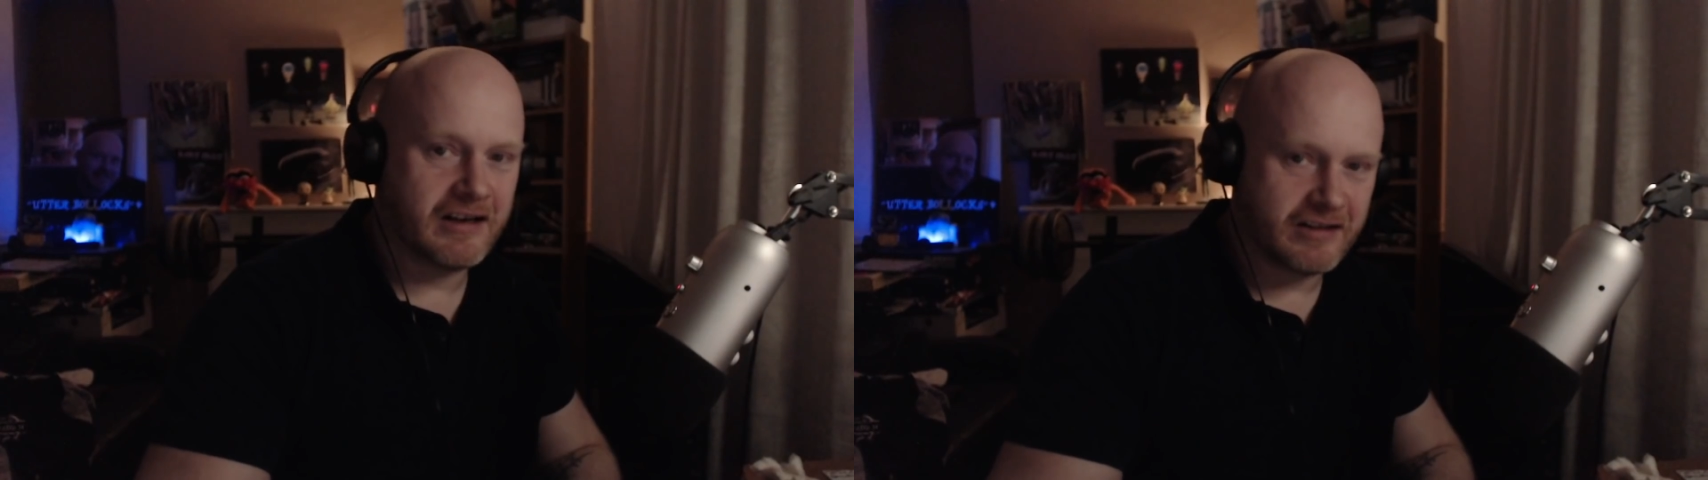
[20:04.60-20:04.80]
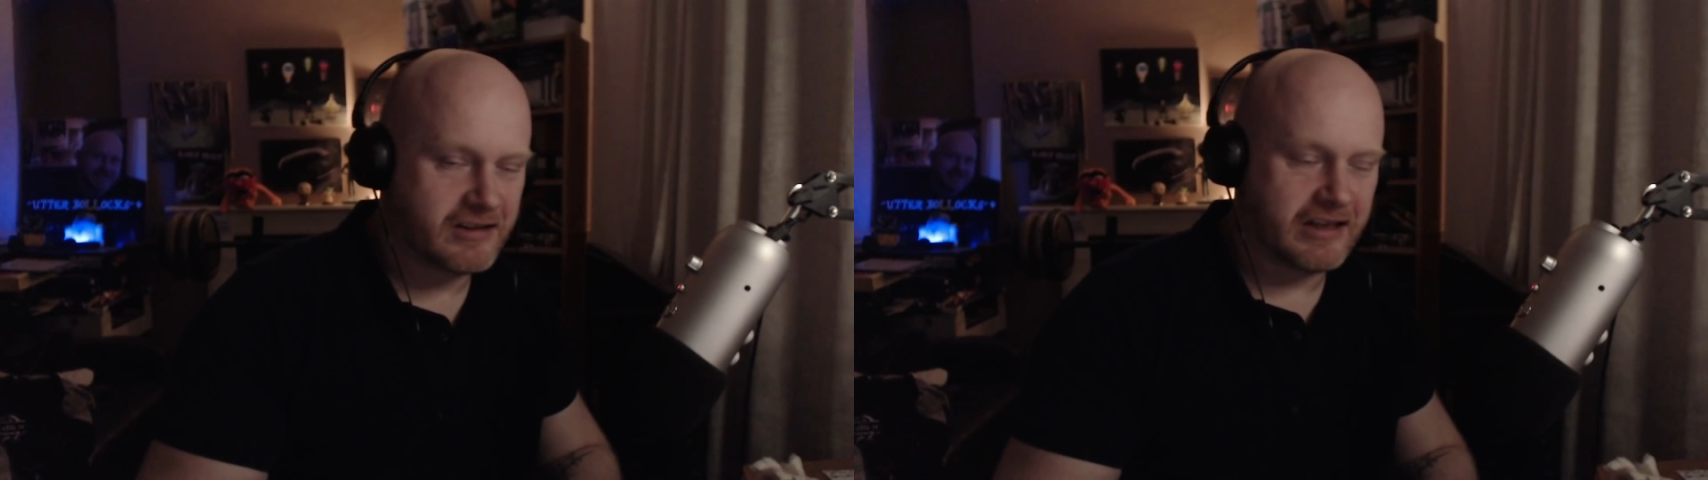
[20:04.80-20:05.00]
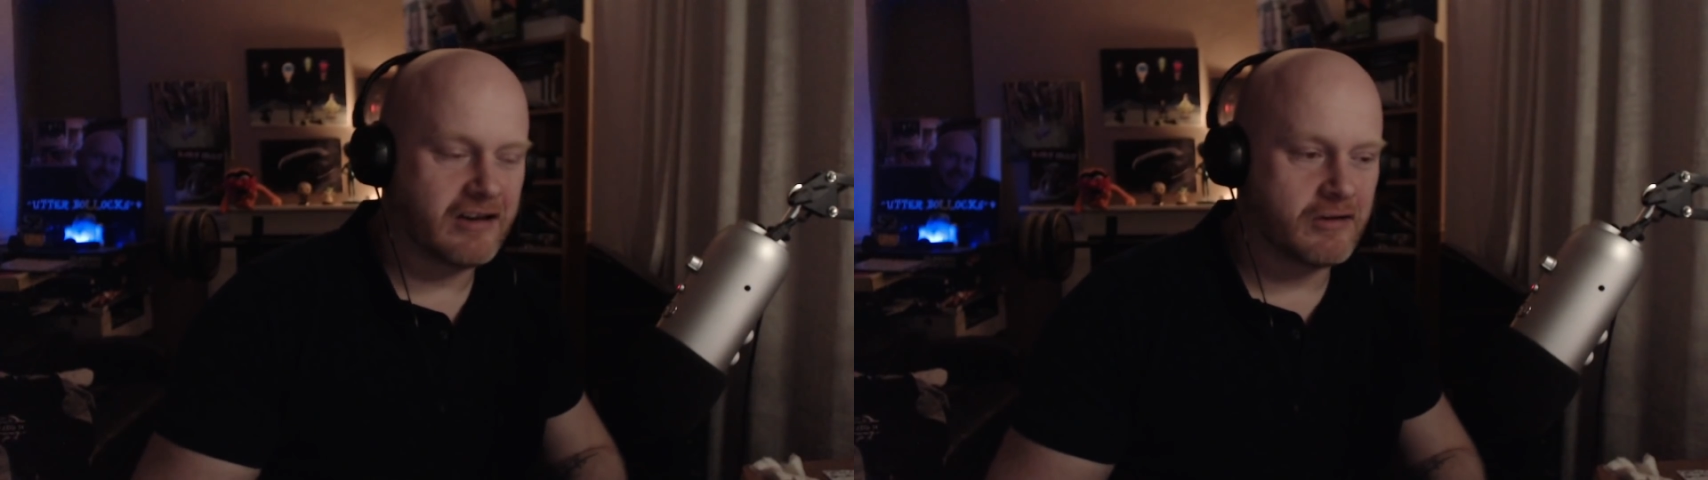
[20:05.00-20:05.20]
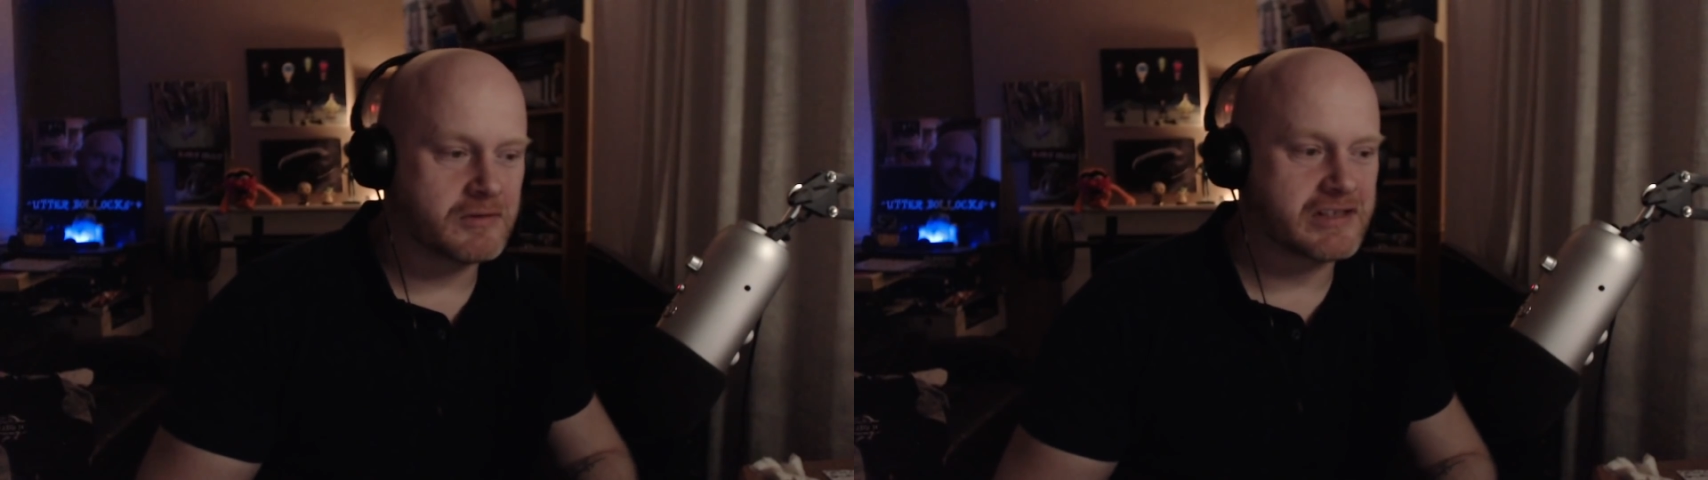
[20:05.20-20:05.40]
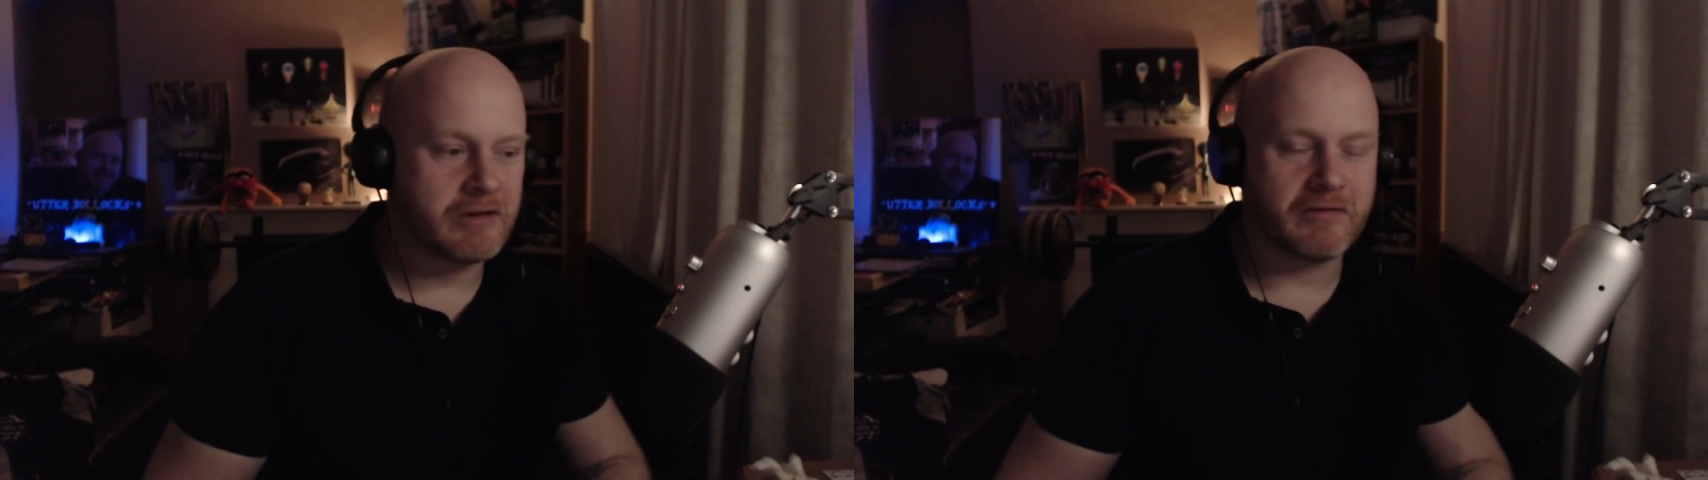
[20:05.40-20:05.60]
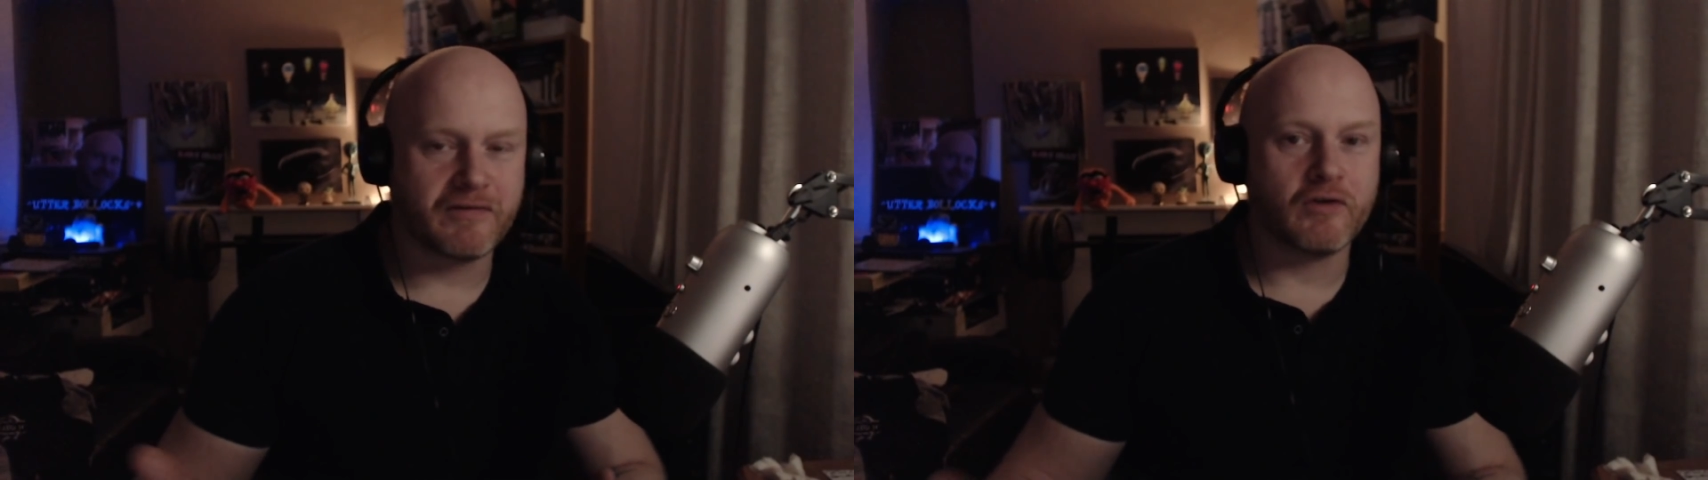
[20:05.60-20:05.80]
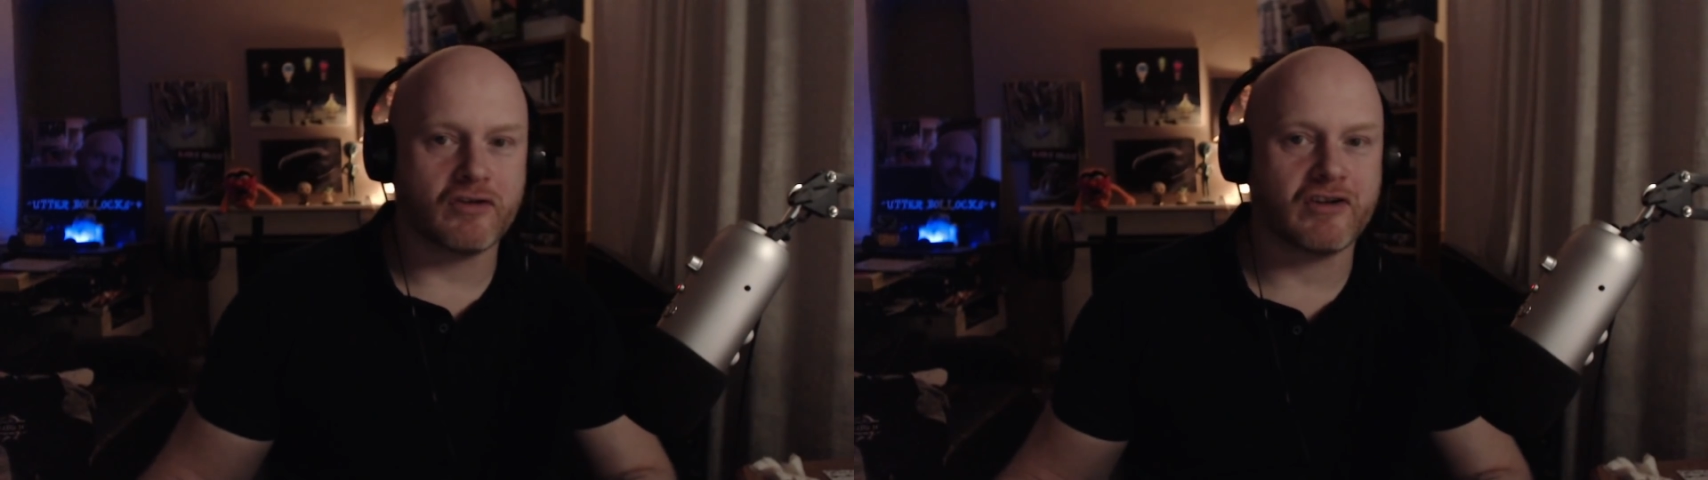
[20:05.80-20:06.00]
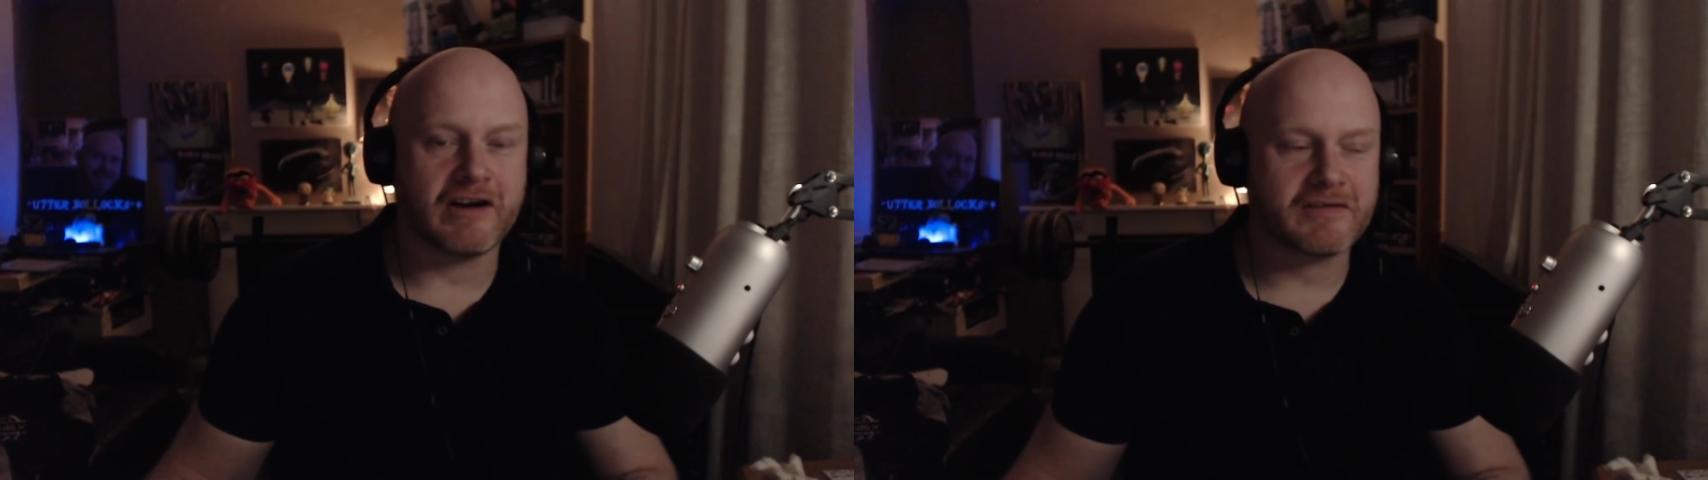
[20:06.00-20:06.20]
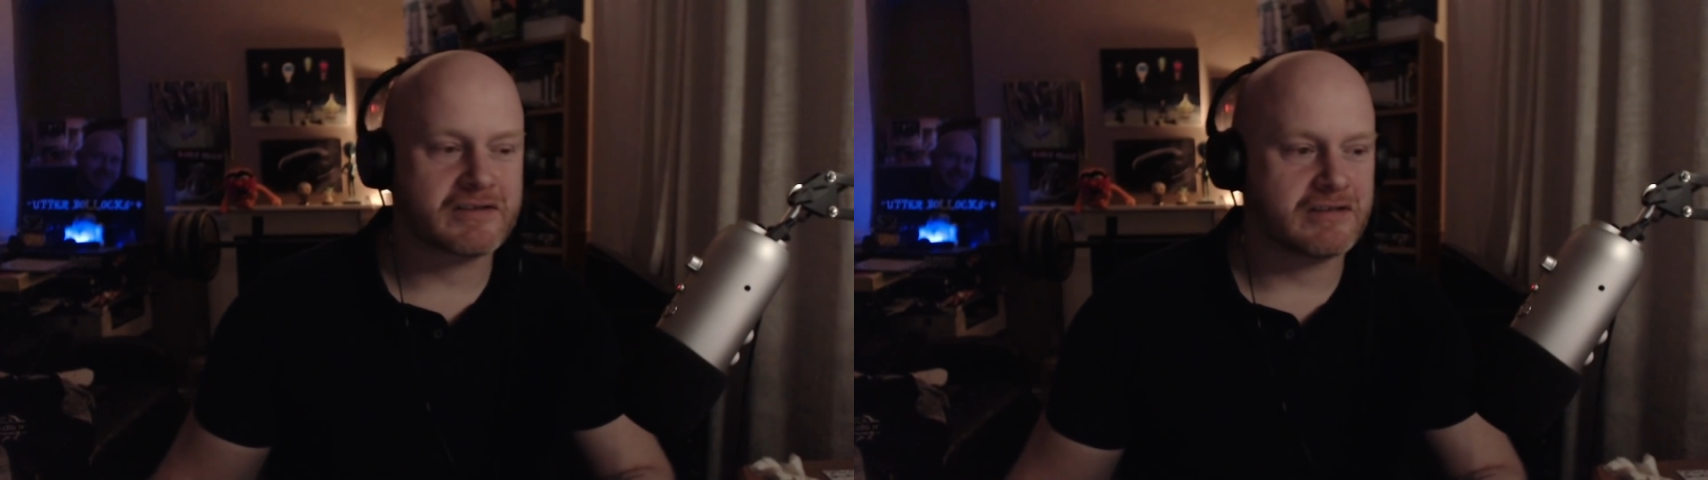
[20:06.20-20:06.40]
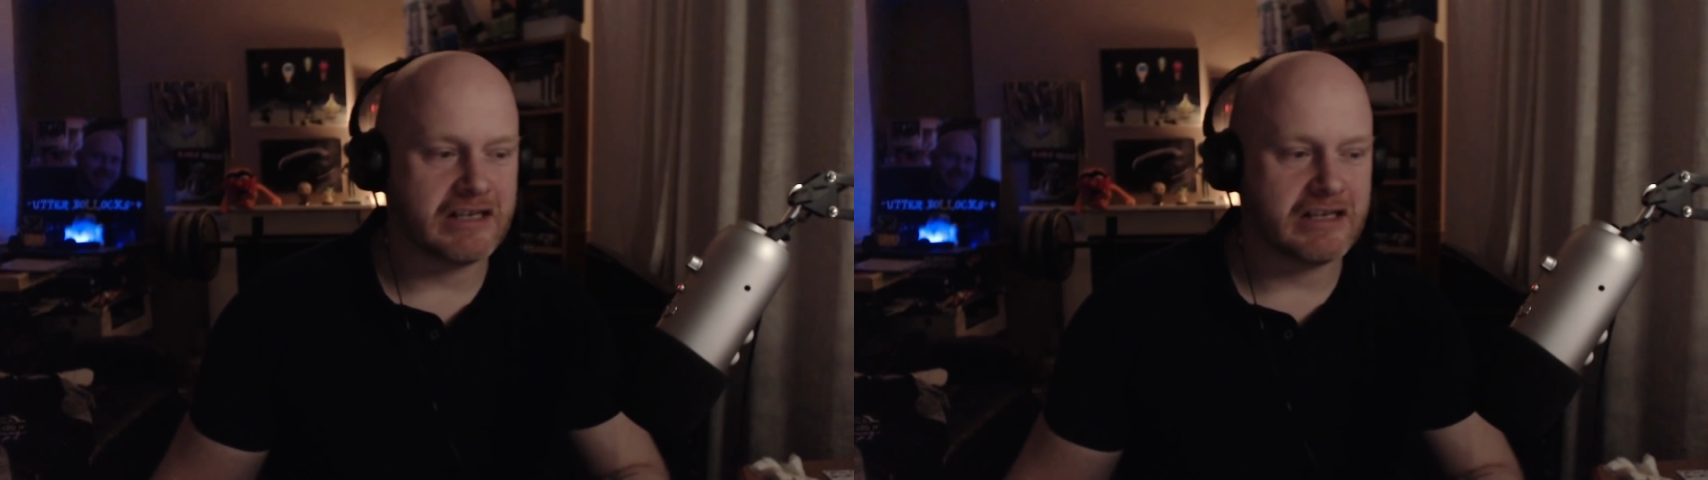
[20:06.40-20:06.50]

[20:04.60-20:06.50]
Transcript: The thing I always say with photographs,